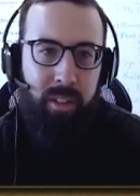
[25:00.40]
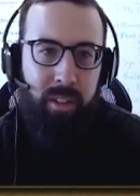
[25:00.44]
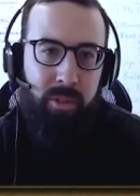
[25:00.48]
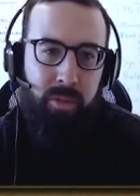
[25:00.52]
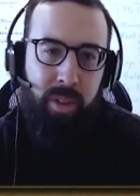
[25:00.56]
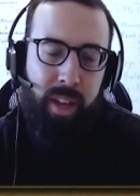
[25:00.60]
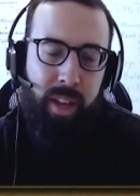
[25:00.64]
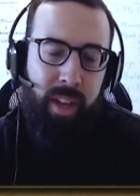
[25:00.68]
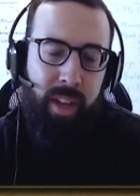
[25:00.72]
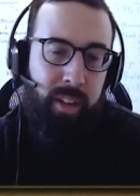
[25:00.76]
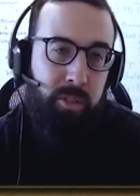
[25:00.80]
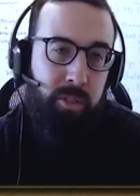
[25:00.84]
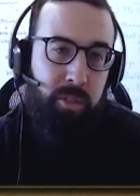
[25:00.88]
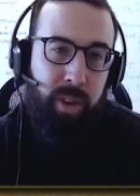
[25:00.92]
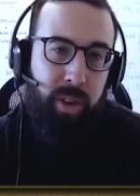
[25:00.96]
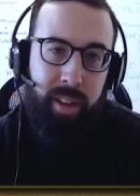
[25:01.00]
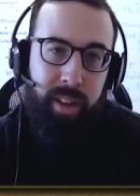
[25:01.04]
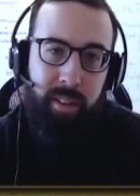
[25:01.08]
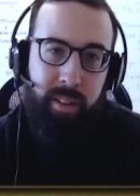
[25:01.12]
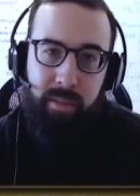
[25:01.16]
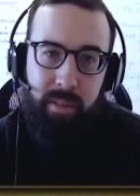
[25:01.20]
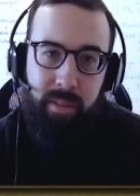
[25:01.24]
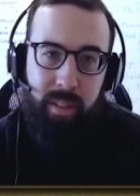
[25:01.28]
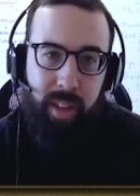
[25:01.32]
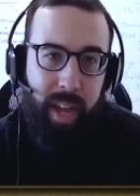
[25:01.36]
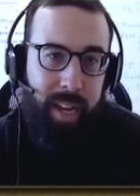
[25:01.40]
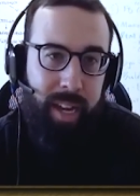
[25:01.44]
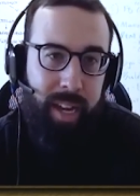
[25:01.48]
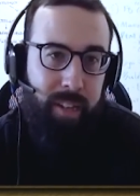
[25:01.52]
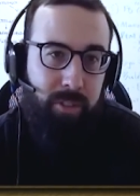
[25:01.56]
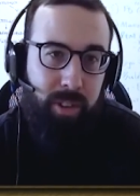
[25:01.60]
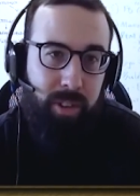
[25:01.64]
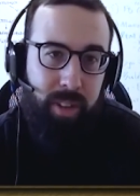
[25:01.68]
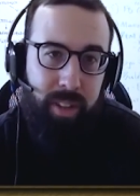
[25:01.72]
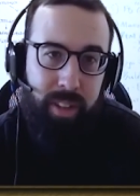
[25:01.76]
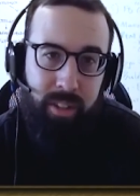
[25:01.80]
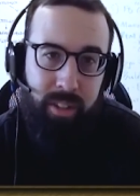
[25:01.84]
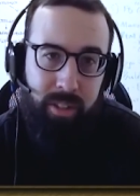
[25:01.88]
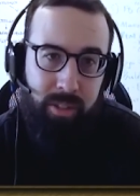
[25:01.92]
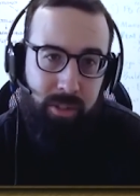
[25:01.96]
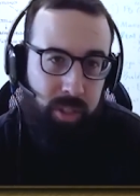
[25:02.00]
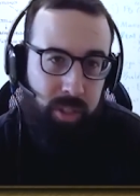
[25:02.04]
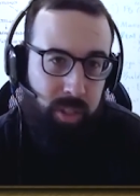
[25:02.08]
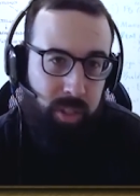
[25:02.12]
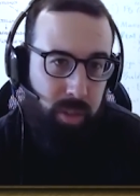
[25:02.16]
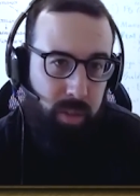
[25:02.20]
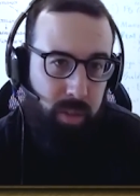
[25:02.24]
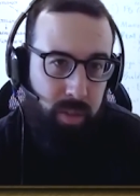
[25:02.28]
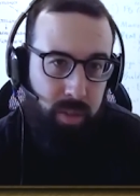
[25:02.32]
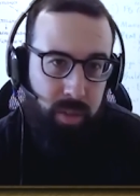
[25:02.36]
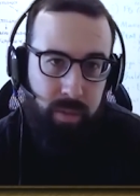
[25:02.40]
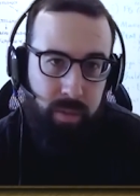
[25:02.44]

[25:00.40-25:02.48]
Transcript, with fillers: in the trade, any trade that you choose.